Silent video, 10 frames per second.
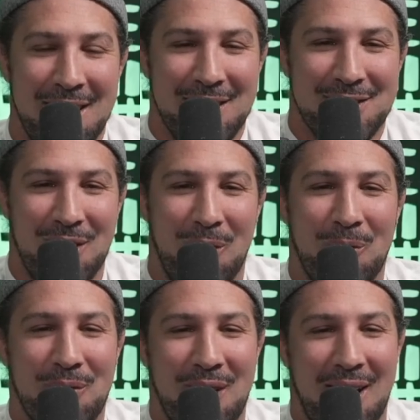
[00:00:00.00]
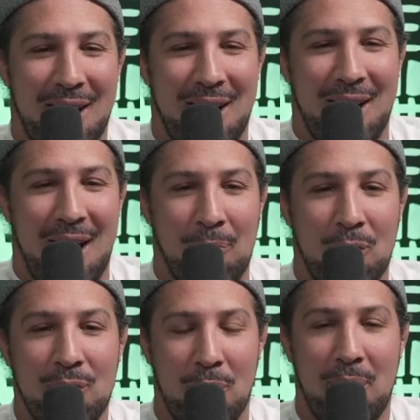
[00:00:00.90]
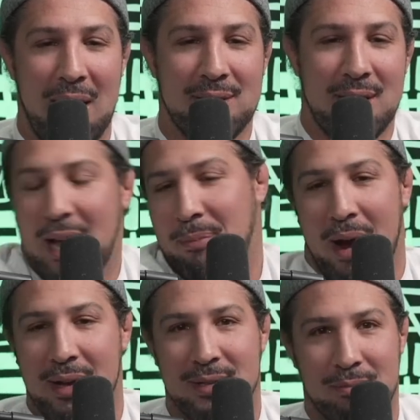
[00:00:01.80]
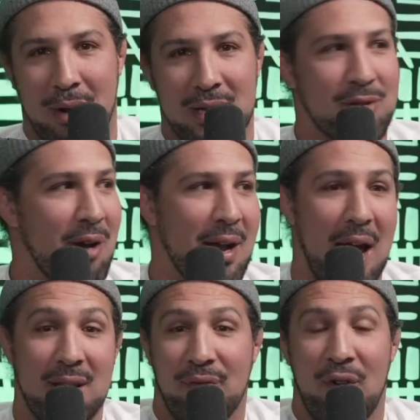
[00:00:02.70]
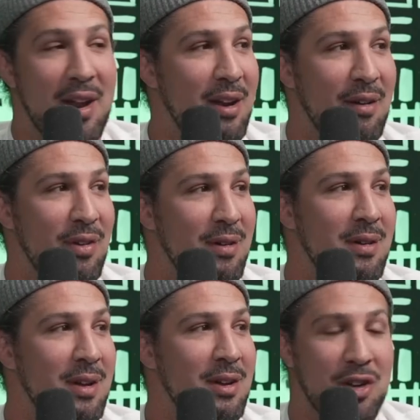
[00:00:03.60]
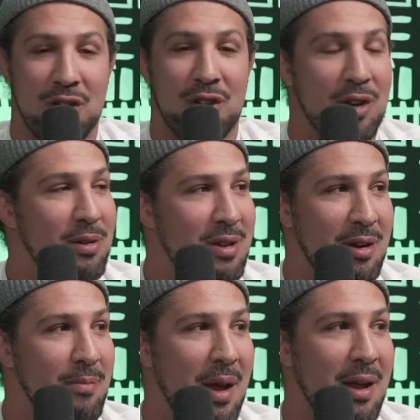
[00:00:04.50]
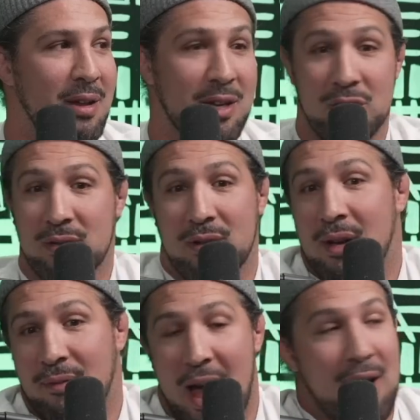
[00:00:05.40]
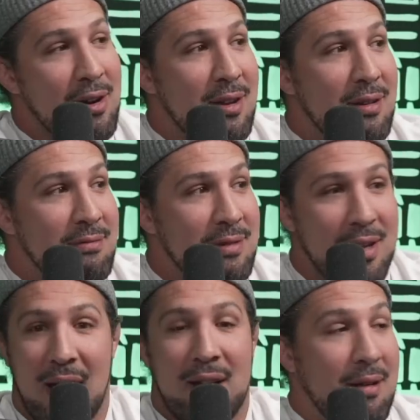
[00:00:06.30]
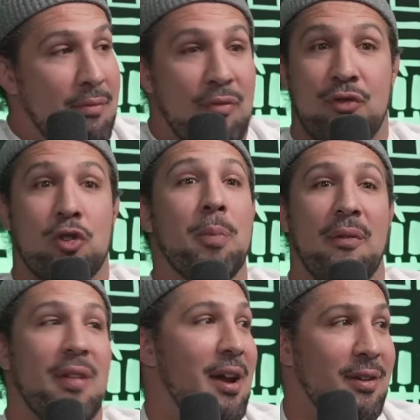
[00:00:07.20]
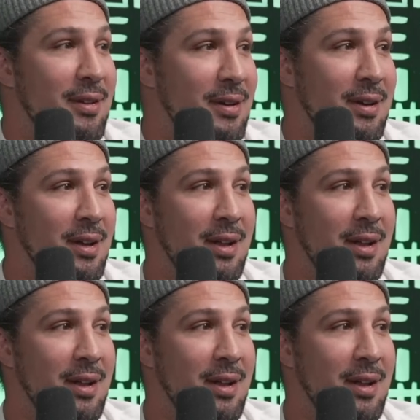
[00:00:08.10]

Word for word: so uh, I'm rooting for Bryce. I like Bryce. Bryce's a great awesome. guy. He's a fun interview. Good dude too, man. He's yeah. just flat earther. Today, super flat earther.